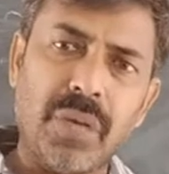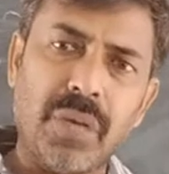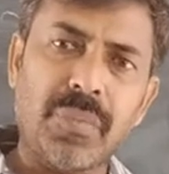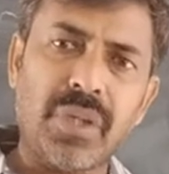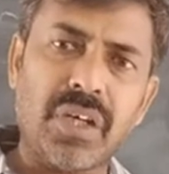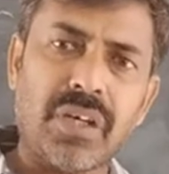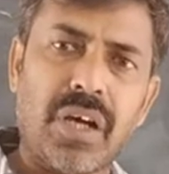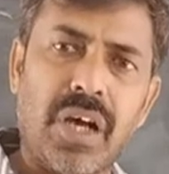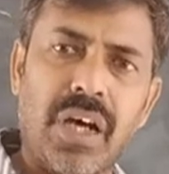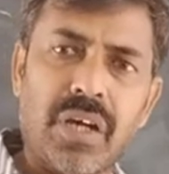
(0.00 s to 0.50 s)

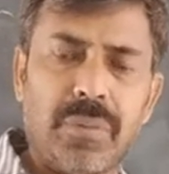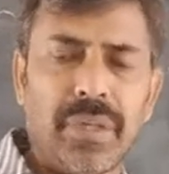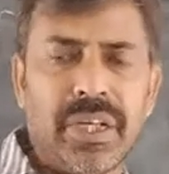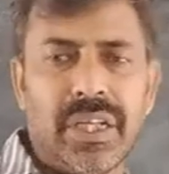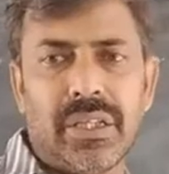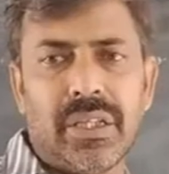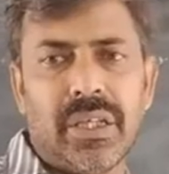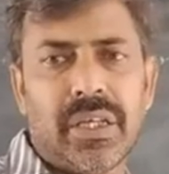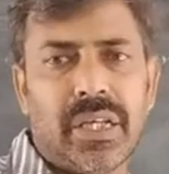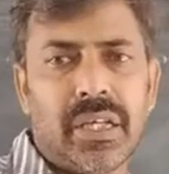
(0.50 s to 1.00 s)
the
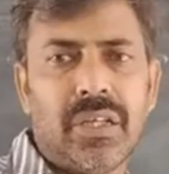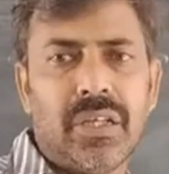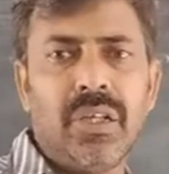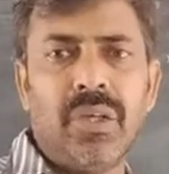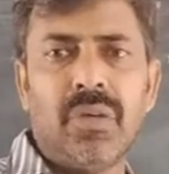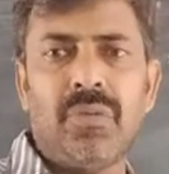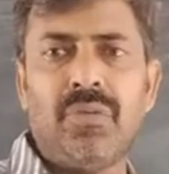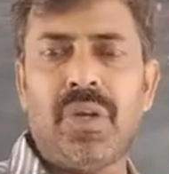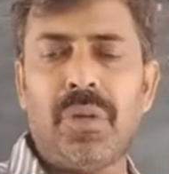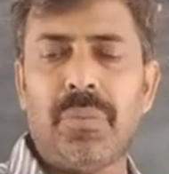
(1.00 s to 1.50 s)
carbon in the ring
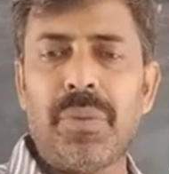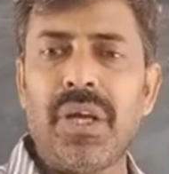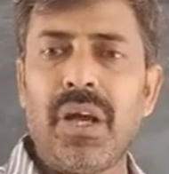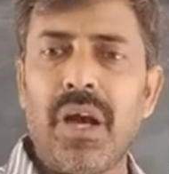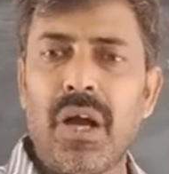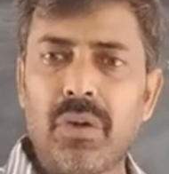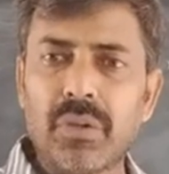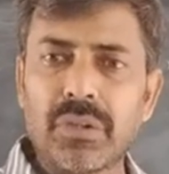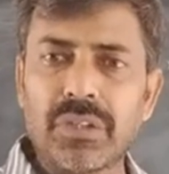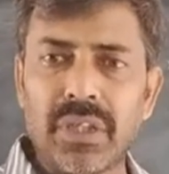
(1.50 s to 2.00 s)
will be
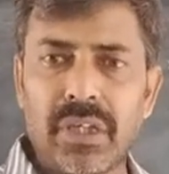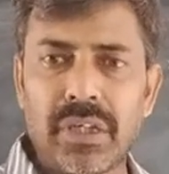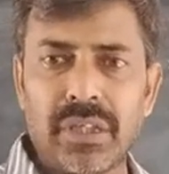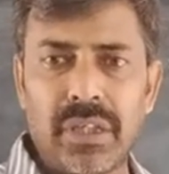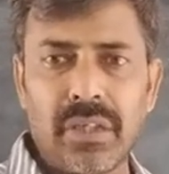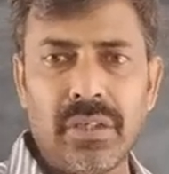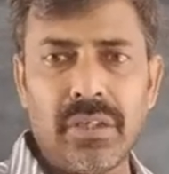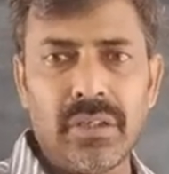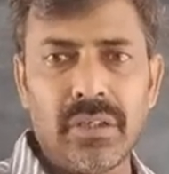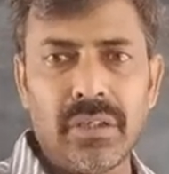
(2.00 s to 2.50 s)
outside
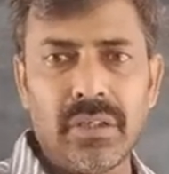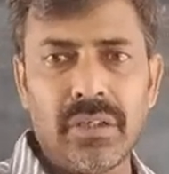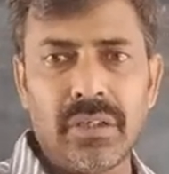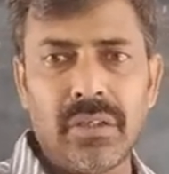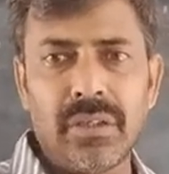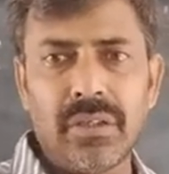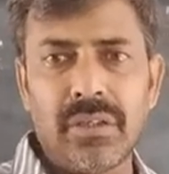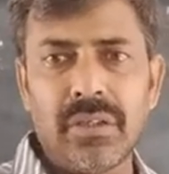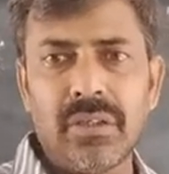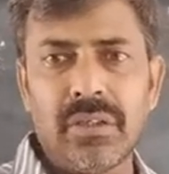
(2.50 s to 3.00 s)

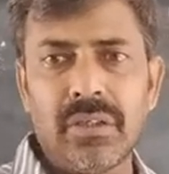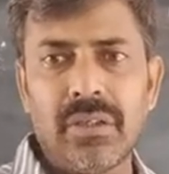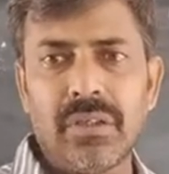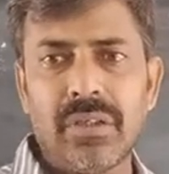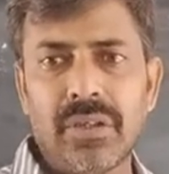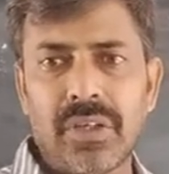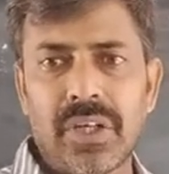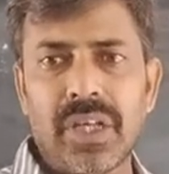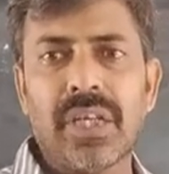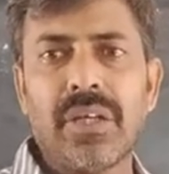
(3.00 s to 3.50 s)

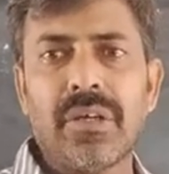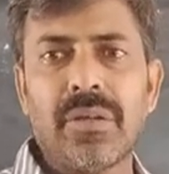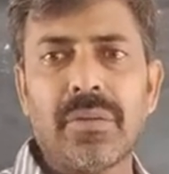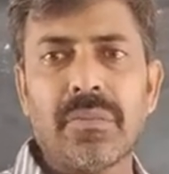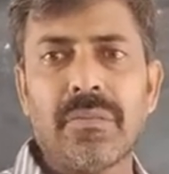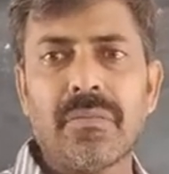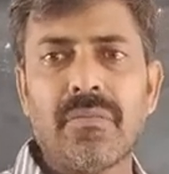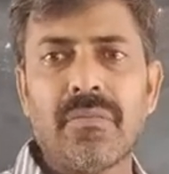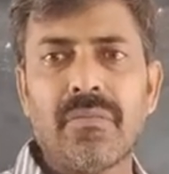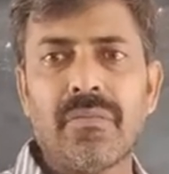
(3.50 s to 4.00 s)
the
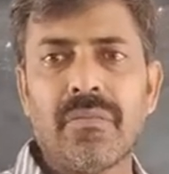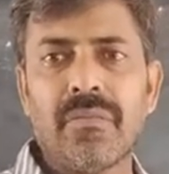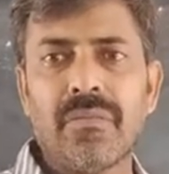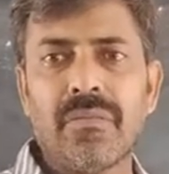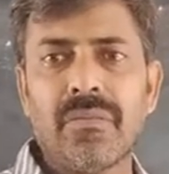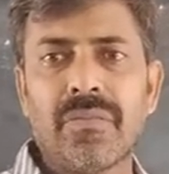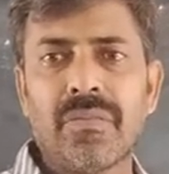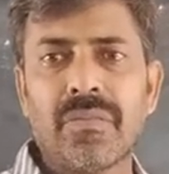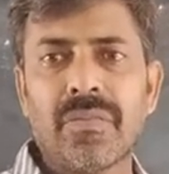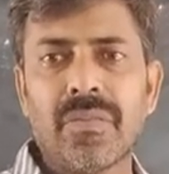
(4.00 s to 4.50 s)
ring.
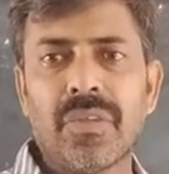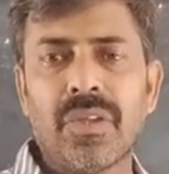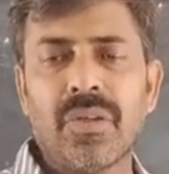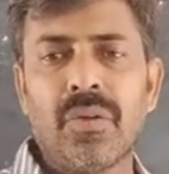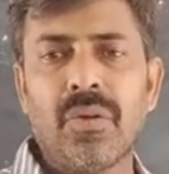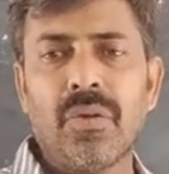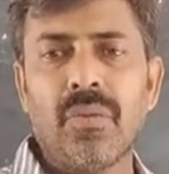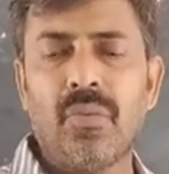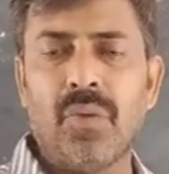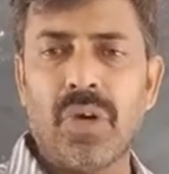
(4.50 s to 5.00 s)

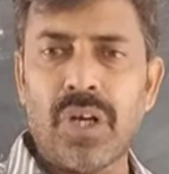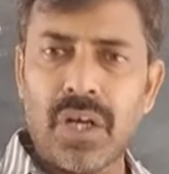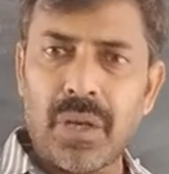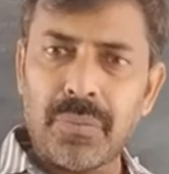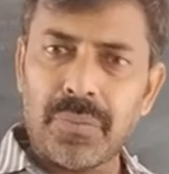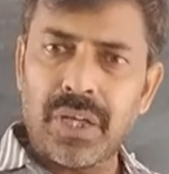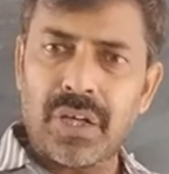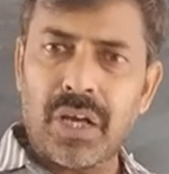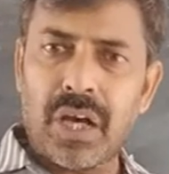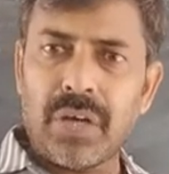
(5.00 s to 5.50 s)
One
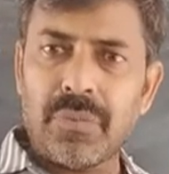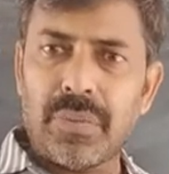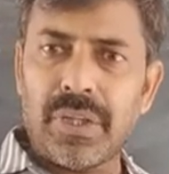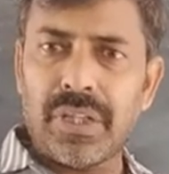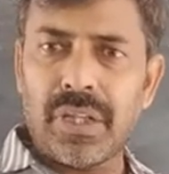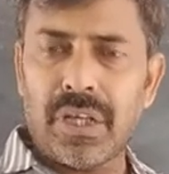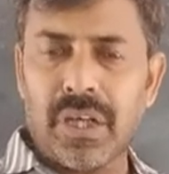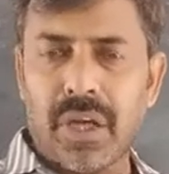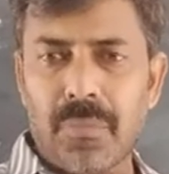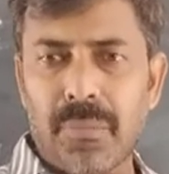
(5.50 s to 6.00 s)
of the
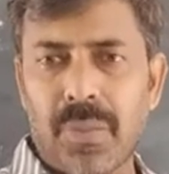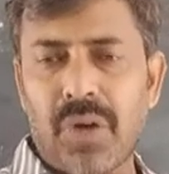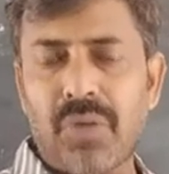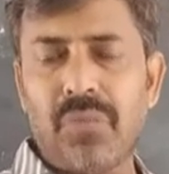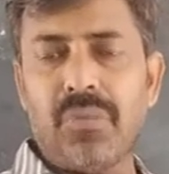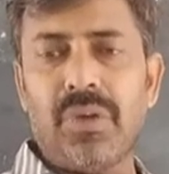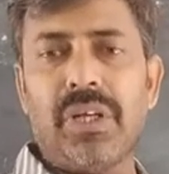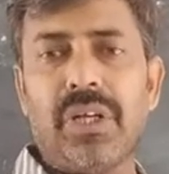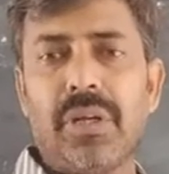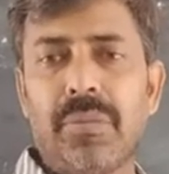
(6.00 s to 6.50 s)
carbon in the
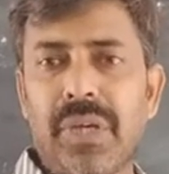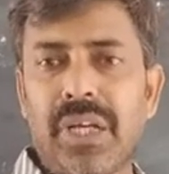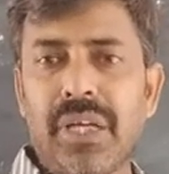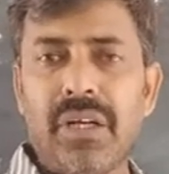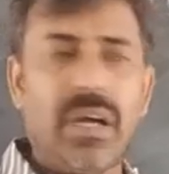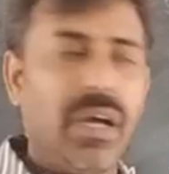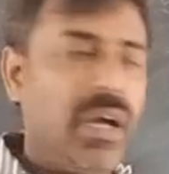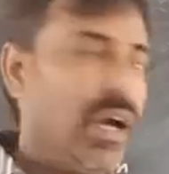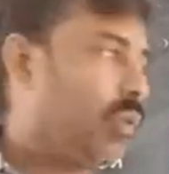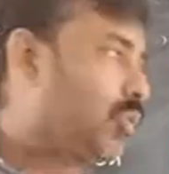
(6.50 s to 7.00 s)
compound will
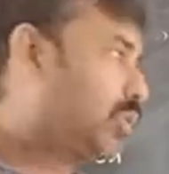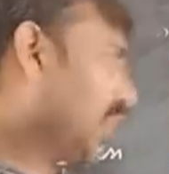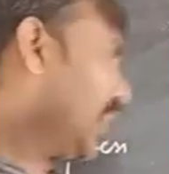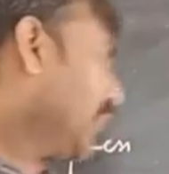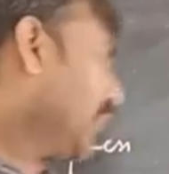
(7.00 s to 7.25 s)
remain outside